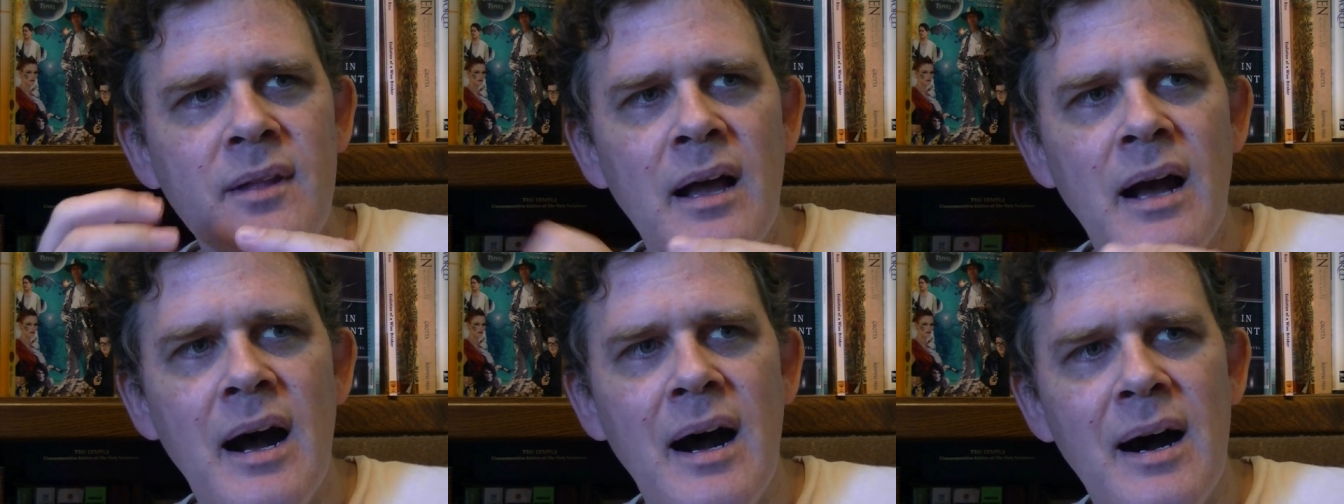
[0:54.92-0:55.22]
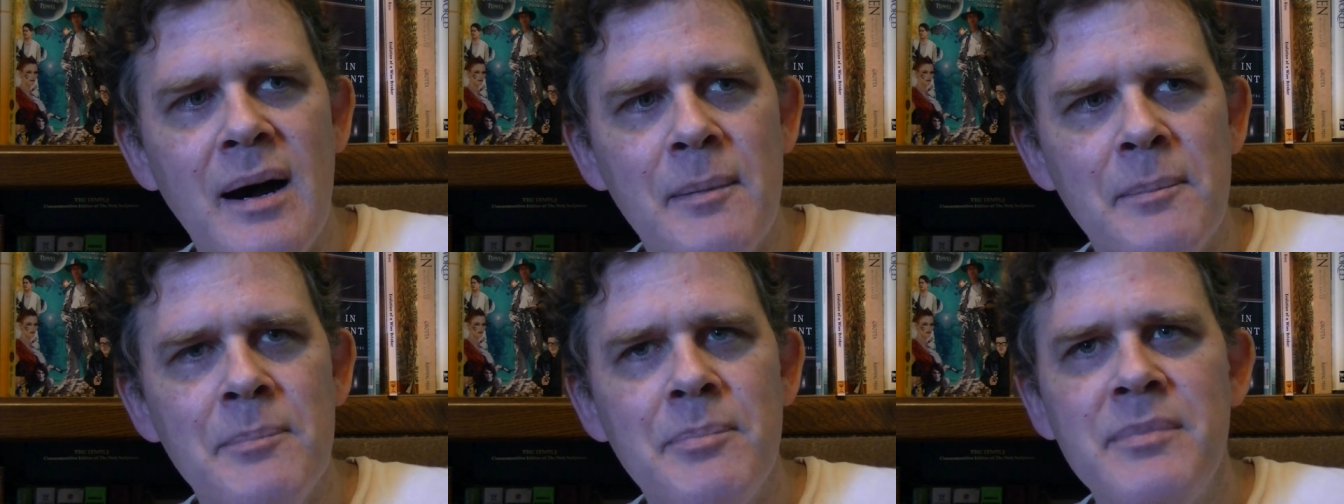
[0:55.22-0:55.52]

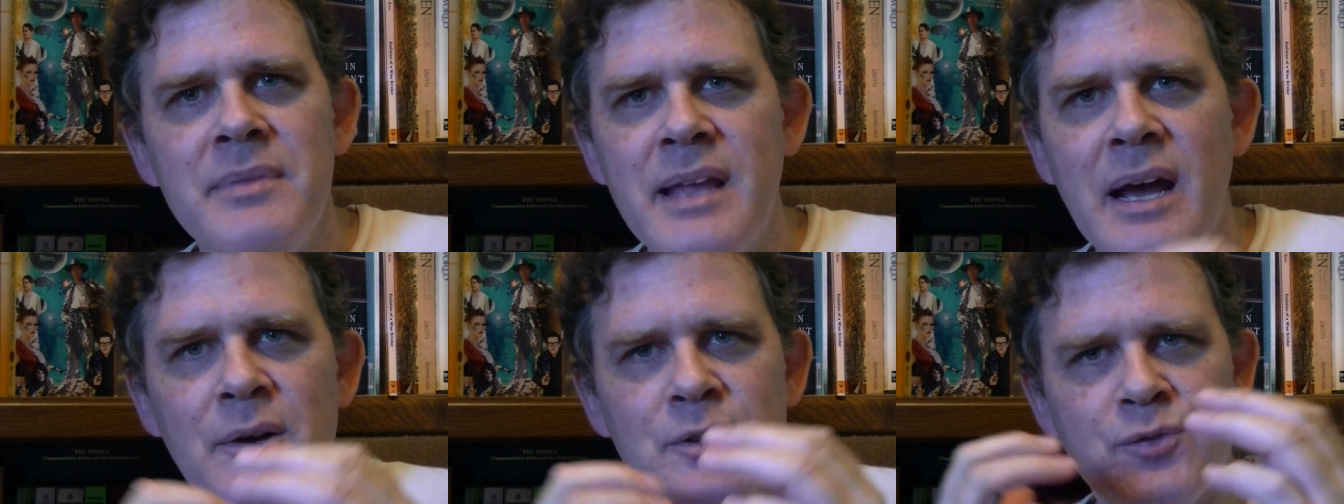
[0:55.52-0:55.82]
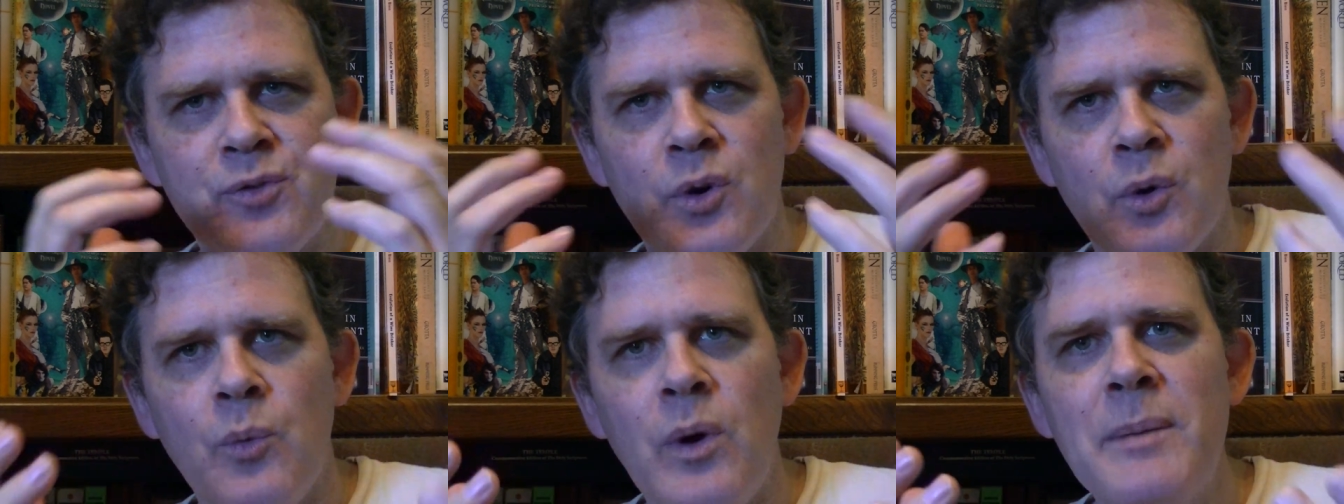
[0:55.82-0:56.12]
Um, now, as
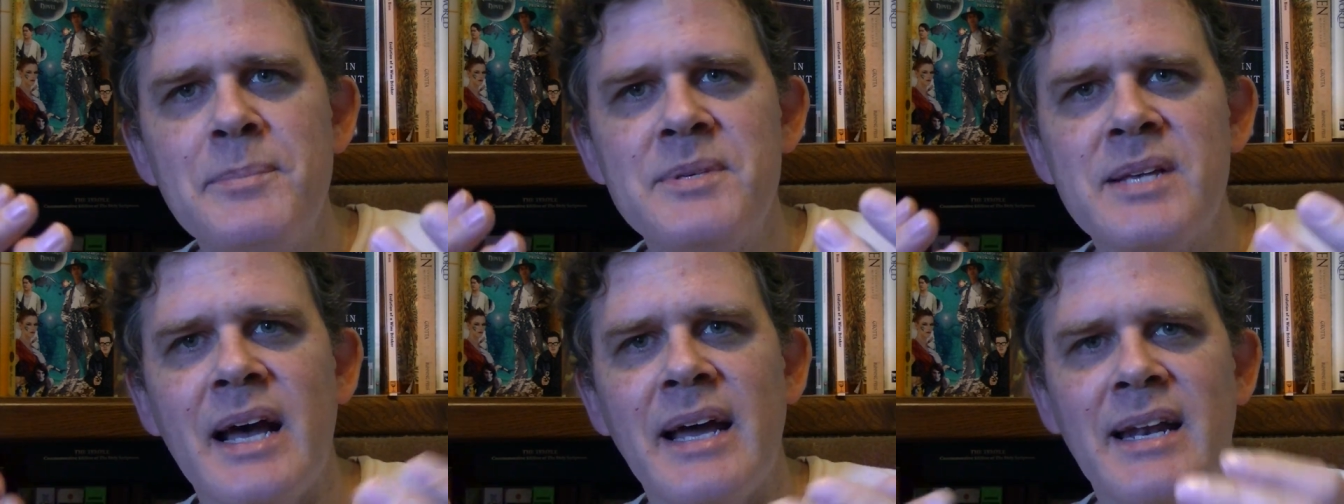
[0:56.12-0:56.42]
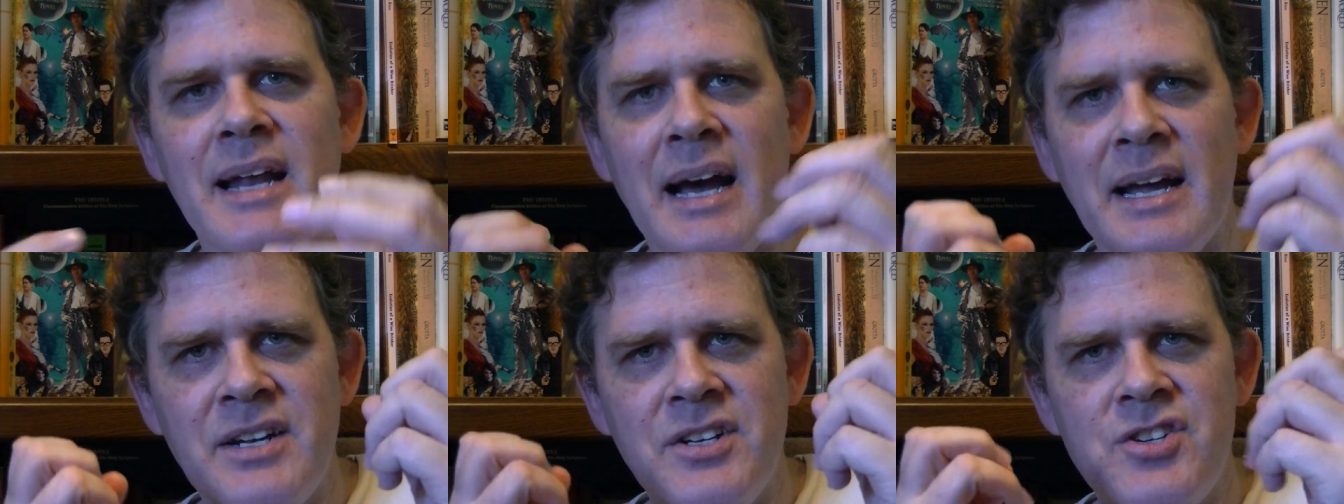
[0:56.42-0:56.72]
for a website,
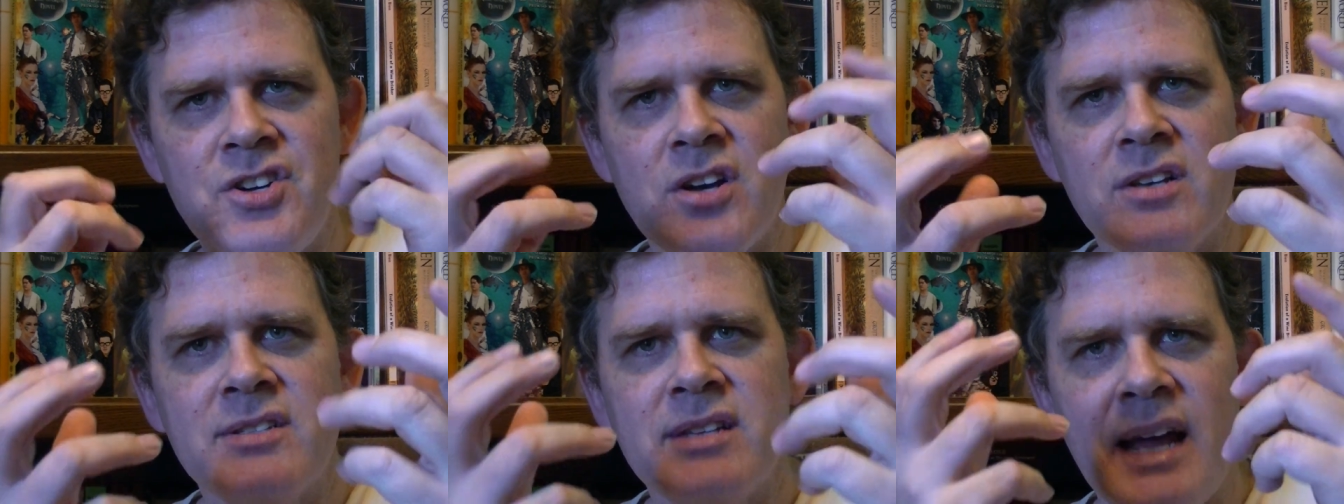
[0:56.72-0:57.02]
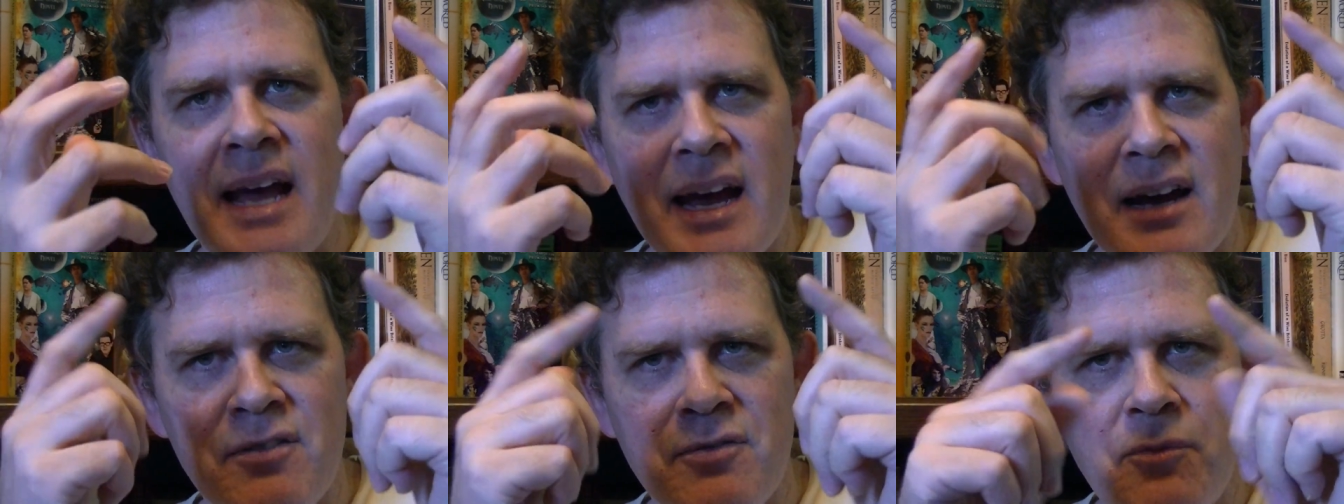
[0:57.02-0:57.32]
I just
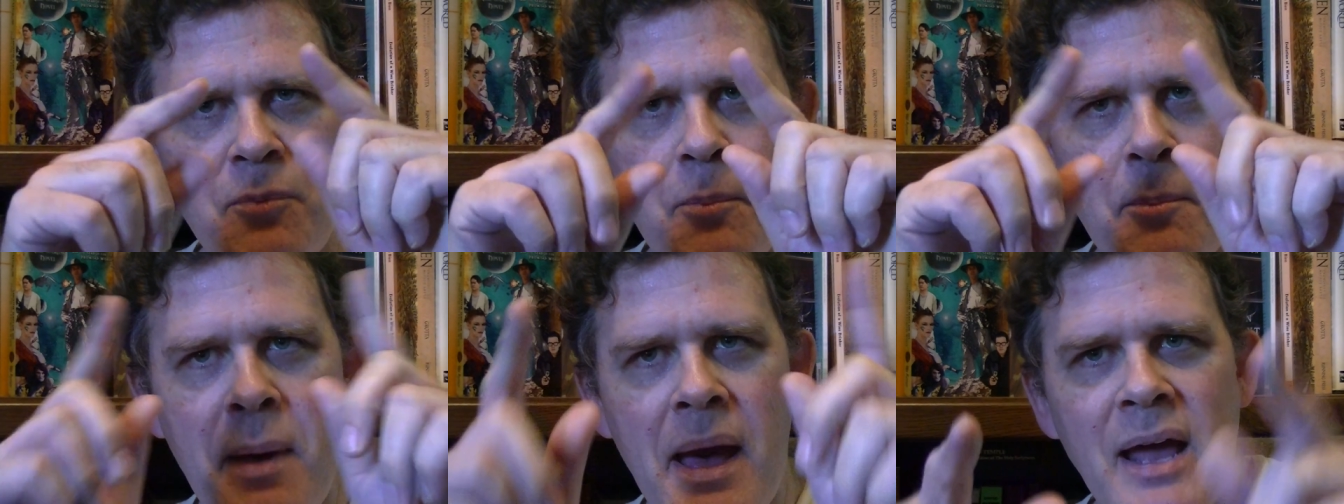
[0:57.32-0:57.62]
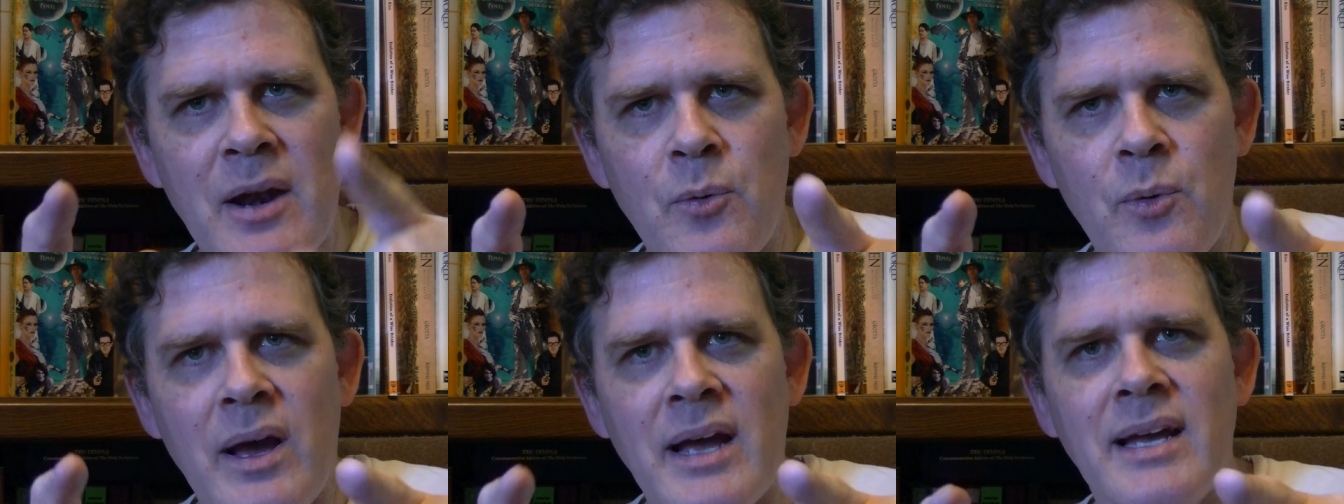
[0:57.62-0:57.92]
have
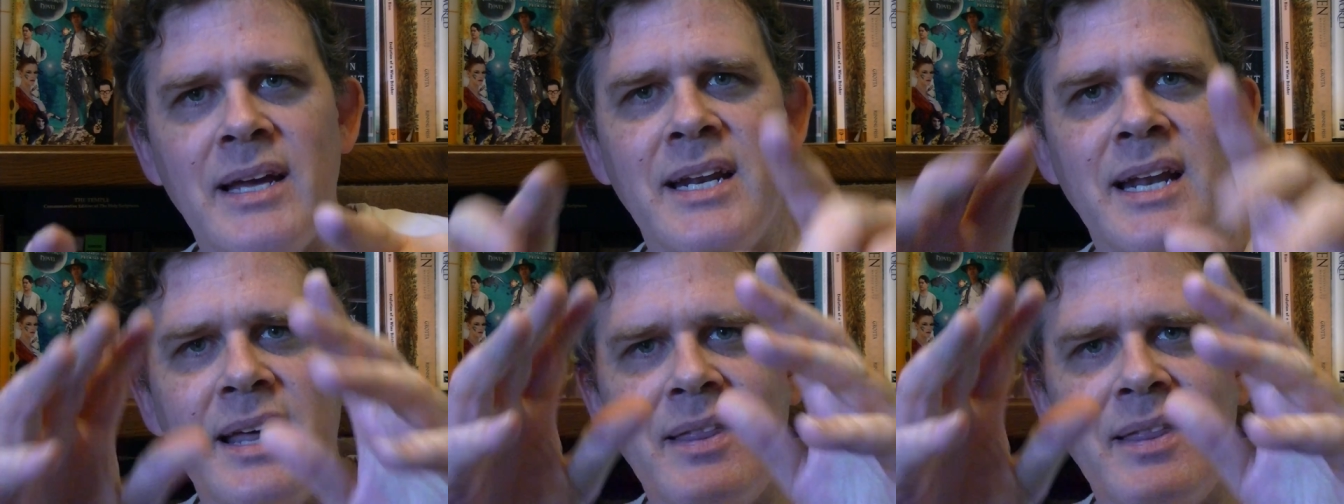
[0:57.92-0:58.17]
Bandwagon,